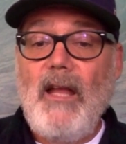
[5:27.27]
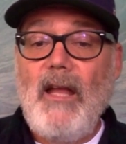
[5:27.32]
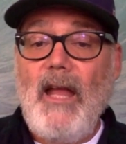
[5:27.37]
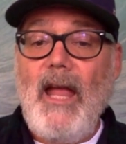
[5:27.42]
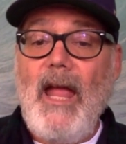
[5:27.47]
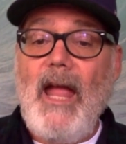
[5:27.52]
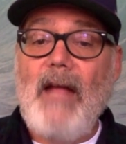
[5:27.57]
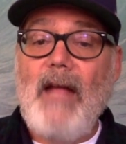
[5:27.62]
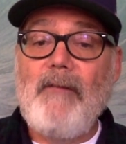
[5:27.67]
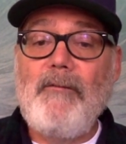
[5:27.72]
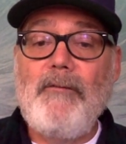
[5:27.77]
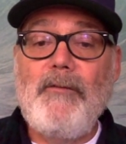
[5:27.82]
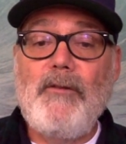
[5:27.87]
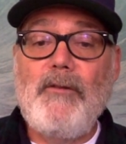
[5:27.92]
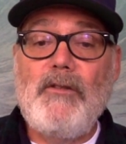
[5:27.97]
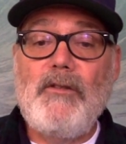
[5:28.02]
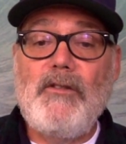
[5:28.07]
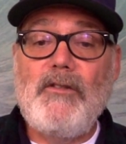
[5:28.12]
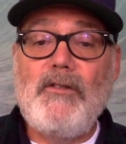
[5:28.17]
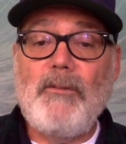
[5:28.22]
And
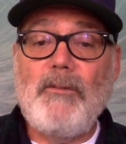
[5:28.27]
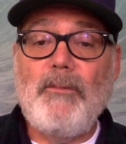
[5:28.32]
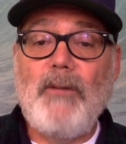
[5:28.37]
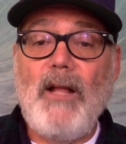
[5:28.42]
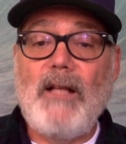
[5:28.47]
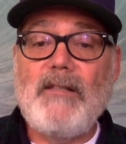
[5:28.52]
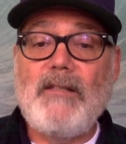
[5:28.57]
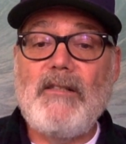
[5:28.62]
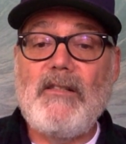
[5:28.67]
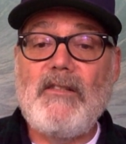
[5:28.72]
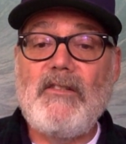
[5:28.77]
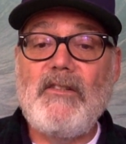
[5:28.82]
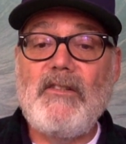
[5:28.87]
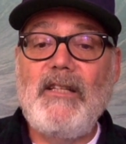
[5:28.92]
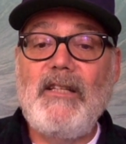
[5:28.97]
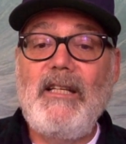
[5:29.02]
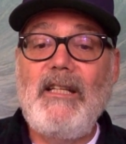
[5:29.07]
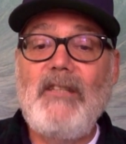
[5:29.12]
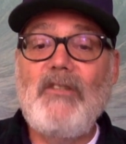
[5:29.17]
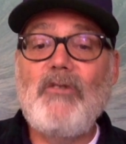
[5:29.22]
food surpluses
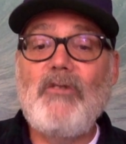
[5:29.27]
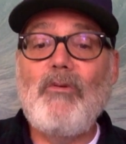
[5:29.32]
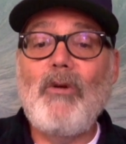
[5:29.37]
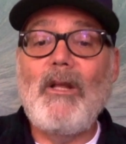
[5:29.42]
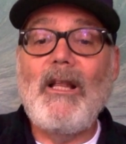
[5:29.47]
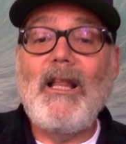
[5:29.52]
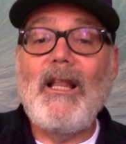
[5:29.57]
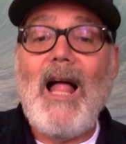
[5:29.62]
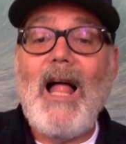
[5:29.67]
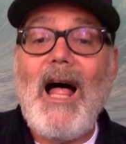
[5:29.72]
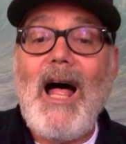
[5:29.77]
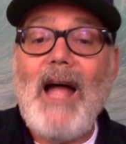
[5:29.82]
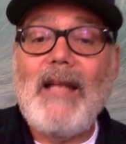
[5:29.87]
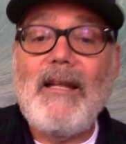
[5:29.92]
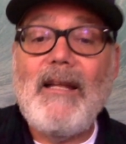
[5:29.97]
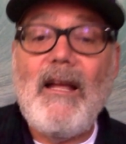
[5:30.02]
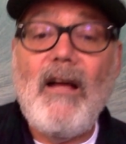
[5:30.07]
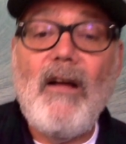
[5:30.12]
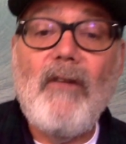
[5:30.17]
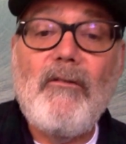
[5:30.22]
lead to a
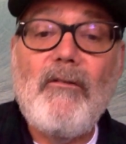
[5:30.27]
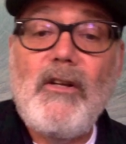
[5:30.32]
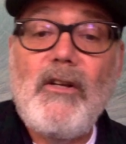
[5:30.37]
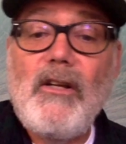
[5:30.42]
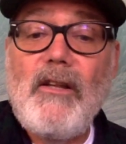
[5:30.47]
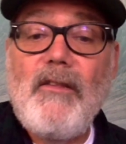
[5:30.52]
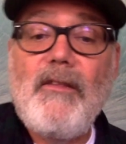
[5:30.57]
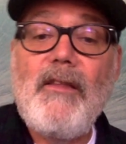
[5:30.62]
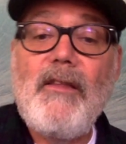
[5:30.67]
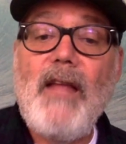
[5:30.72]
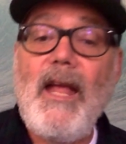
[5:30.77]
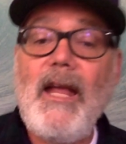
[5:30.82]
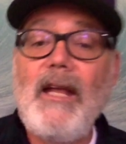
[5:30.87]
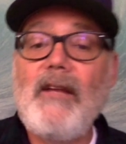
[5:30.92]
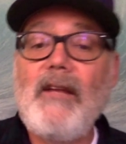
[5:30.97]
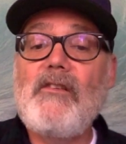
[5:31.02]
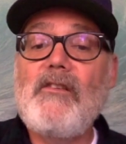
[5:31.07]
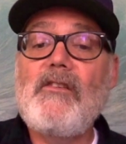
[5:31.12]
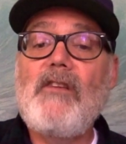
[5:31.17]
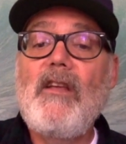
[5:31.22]
lot of good
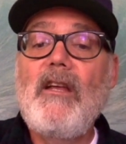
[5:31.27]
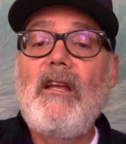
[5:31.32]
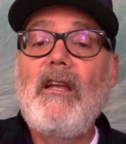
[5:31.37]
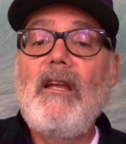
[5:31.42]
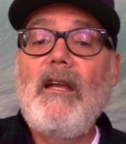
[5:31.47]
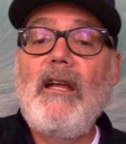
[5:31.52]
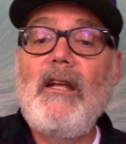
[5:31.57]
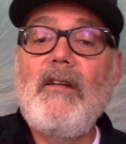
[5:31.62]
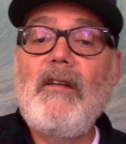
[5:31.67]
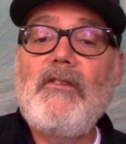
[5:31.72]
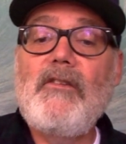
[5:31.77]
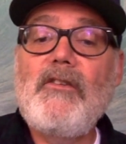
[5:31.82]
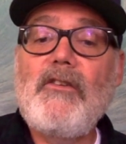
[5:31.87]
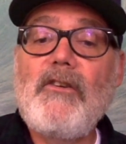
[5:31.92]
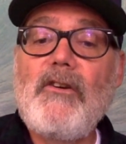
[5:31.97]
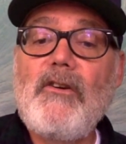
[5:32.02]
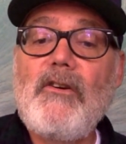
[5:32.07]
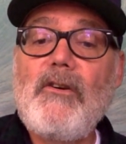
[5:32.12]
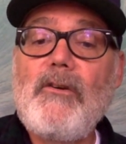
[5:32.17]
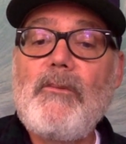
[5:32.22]
things in
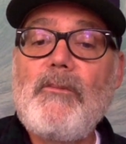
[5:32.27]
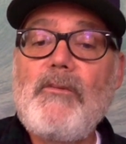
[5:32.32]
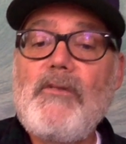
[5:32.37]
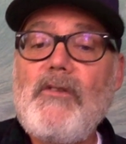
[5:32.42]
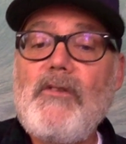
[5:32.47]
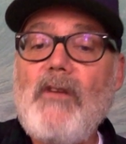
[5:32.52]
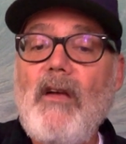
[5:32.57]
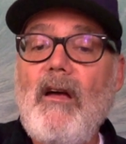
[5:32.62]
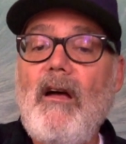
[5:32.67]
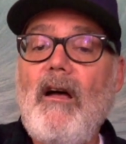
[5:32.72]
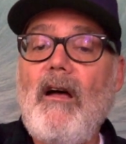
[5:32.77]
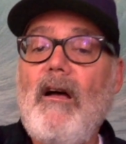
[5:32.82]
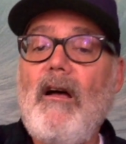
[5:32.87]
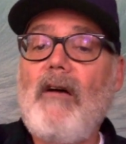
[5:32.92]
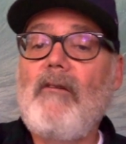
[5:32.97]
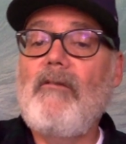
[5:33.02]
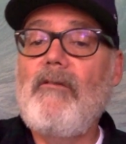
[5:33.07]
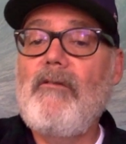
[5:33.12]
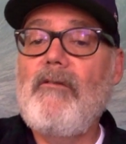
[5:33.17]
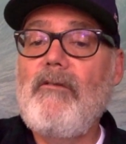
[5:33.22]
terms
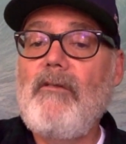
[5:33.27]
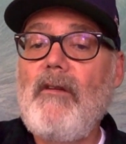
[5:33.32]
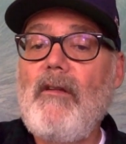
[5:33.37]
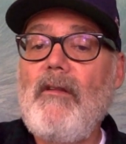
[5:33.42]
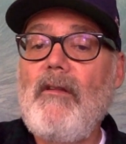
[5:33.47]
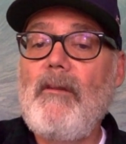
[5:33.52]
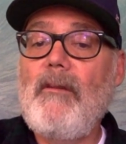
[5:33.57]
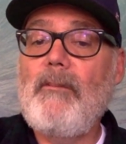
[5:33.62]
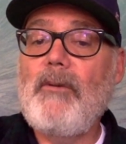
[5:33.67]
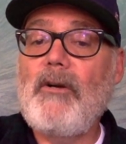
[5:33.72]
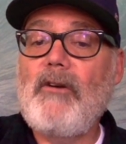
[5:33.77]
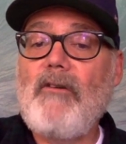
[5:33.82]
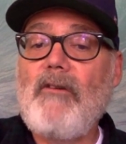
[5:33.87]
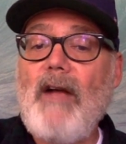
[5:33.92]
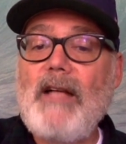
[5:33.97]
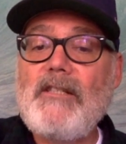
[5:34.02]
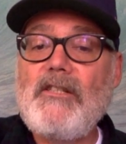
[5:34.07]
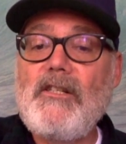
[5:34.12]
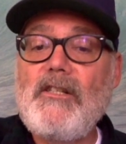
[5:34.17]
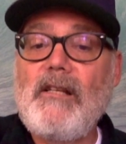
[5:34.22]
of the
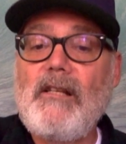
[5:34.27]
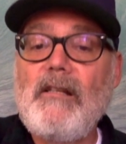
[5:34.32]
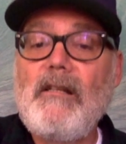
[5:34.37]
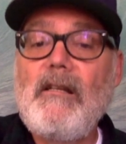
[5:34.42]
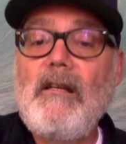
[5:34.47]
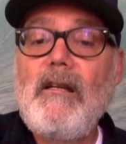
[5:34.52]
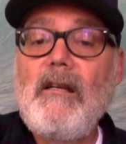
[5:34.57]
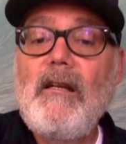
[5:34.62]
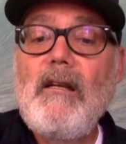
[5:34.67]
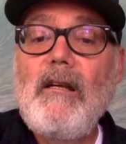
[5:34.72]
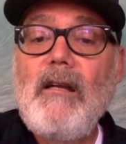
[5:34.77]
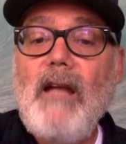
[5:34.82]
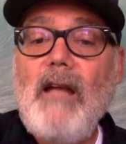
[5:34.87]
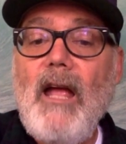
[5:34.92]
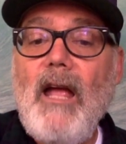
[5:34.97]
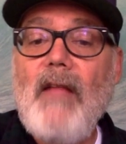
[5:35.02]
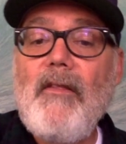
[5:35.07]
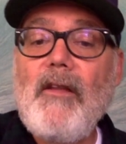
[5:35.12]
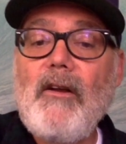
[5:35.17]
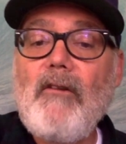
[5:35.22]
progression
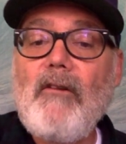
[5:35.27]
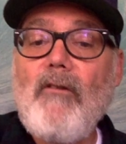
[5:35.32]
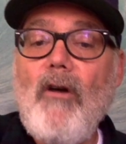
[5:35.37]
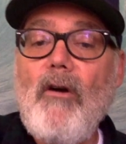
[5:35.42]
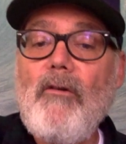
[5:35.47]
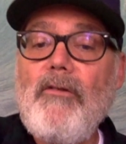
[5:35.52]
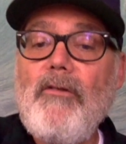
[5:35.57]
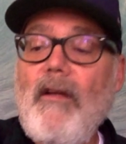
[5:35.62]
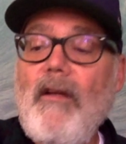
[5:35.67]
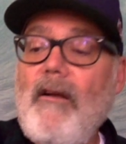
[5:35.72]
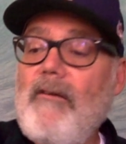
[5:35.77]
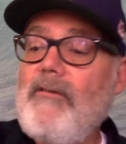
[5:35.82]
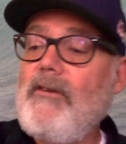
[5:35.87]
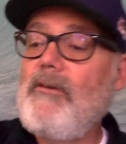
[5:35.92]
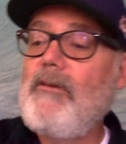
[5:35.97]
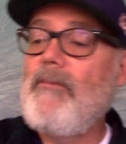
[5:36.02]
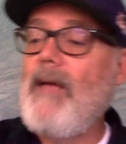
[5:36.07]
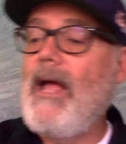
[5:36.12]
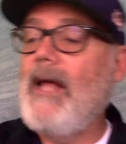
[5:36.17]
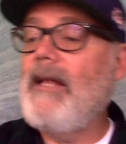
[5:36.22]
and the growth of
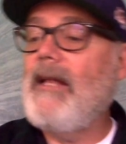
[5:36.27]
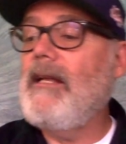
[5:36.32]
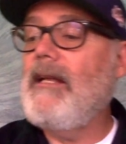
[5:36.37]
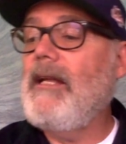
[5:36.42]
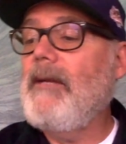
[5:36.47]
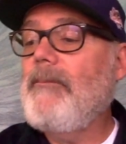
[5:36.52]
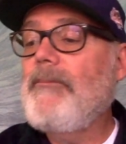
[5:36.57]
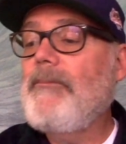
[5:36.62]
humanity.